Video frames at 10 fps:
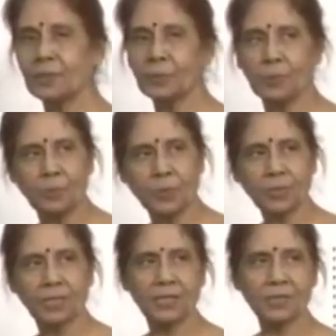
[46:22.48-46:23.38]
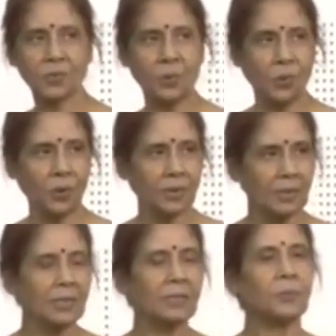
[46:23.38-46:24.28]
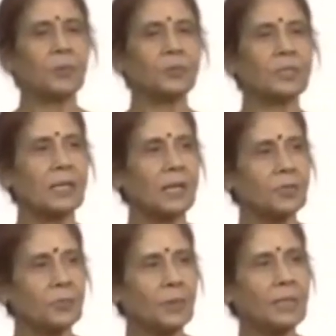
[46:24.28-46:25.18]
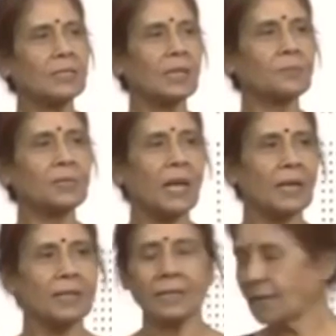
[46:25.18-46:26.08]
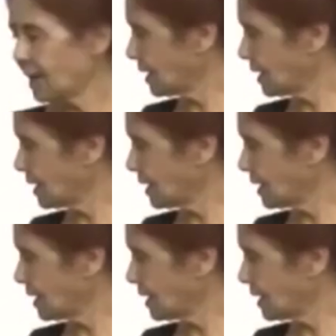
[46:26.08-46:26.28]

but the process has to go on. The process has to be in some state at